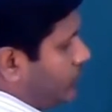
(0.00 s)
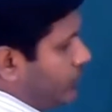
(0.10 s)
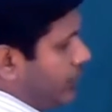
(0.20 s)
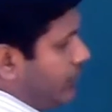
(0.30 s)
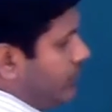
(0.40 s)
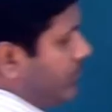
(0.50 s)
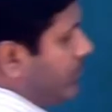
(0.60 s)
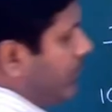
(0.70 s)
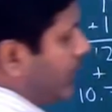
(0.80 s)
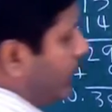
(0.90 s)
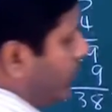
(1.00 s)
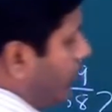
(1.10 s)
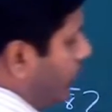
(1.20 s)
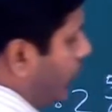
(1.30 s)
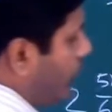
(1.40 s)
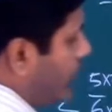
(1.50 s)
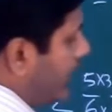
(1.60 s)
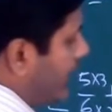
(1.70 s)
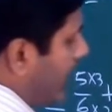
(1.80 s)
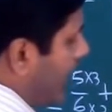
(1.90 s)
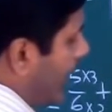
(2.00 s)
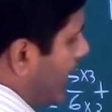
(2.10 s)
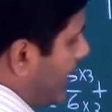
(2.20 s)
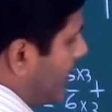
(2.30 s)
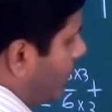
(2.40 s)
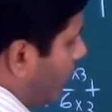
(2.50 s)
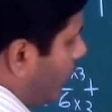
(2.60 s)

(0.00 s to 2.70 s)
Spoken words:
So it gives me 38